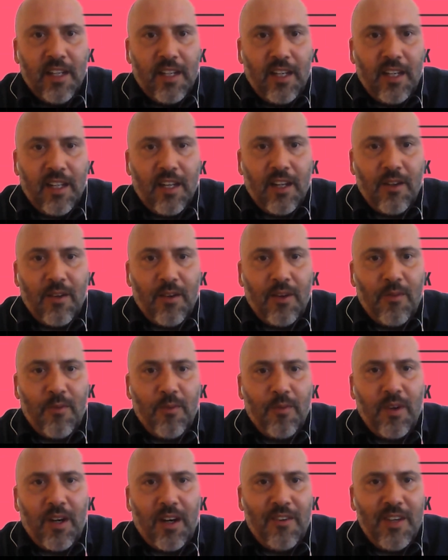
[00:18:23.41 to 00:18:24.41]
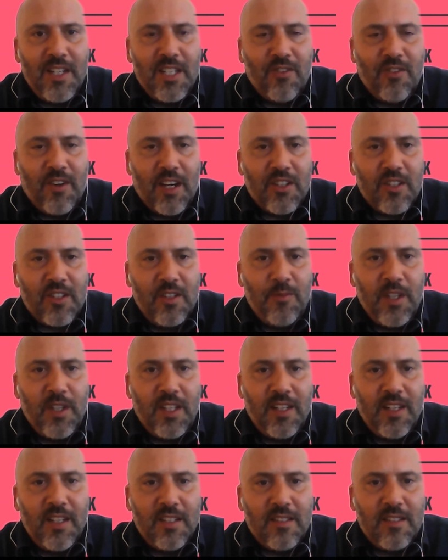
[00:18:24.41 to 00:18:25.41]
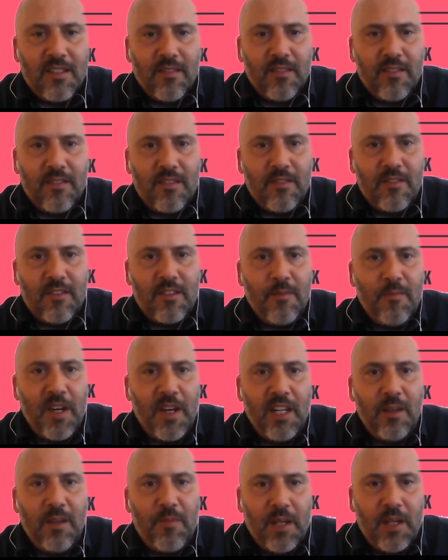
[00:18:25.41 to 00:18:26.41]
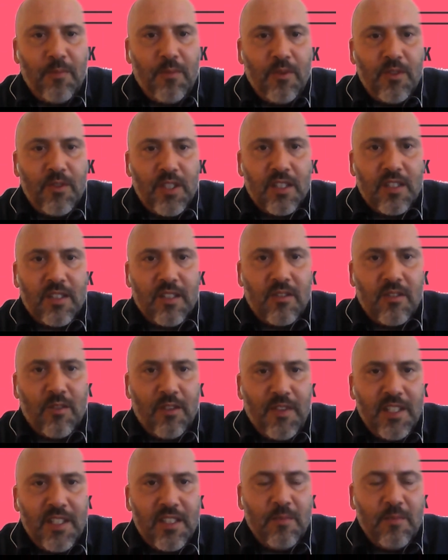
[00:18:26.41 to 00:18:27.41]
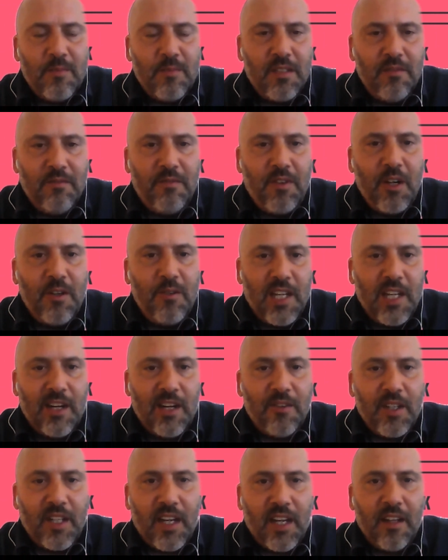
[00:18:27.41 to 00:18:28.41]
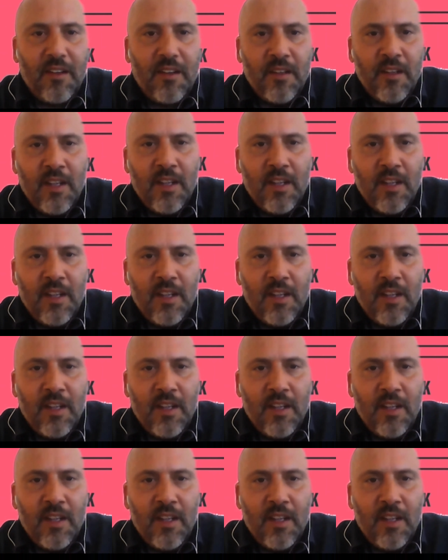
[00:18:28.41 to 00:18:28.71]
you know, our interaction with it is, to many people, just a sort of intermittent vote now and again.